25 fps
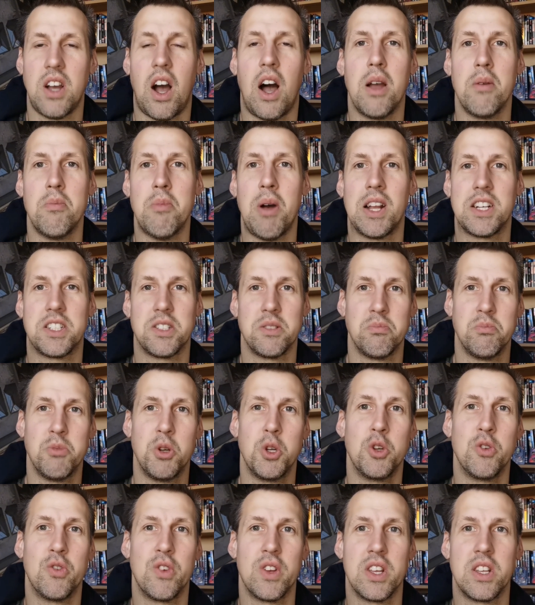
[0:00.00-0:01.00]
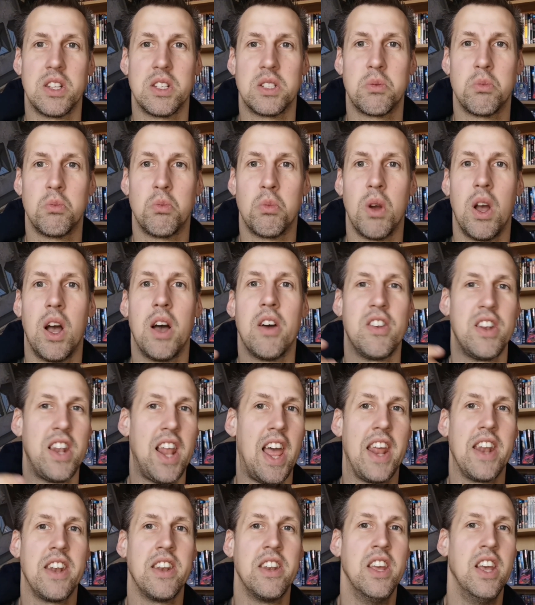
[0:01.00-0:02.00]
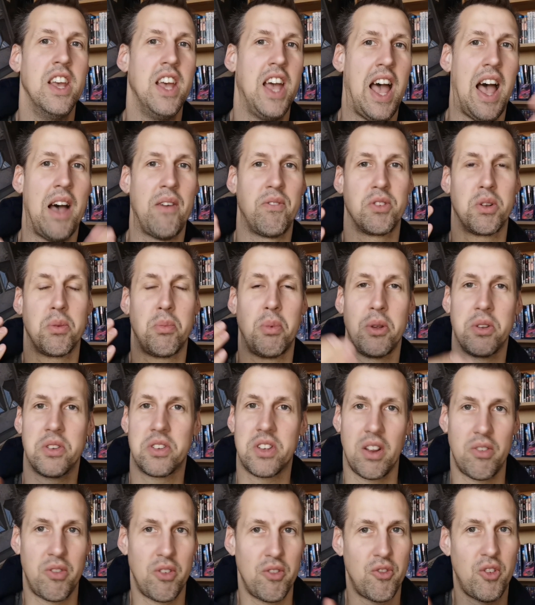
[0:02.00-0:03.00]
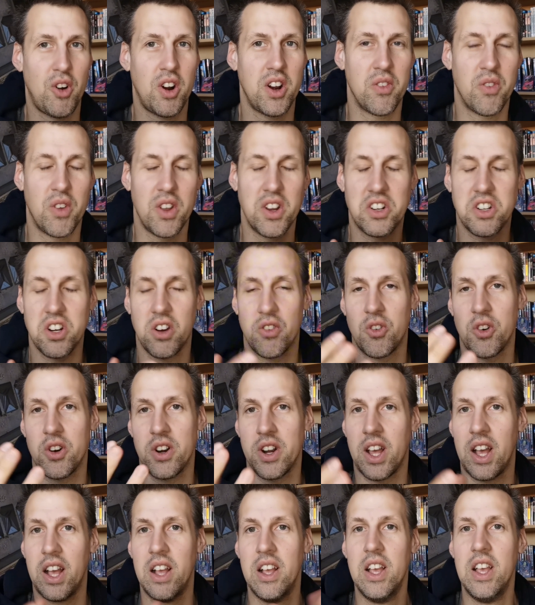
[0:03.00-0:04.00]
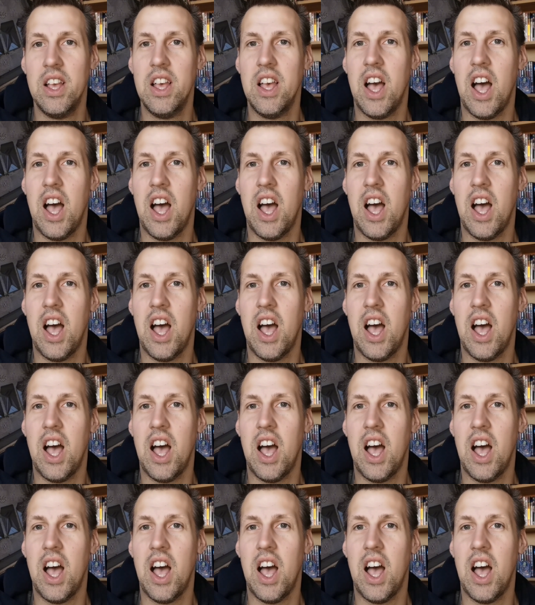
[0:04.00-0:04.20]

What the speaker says: I imagine, movies, and then having to put stuff in front of each other and that.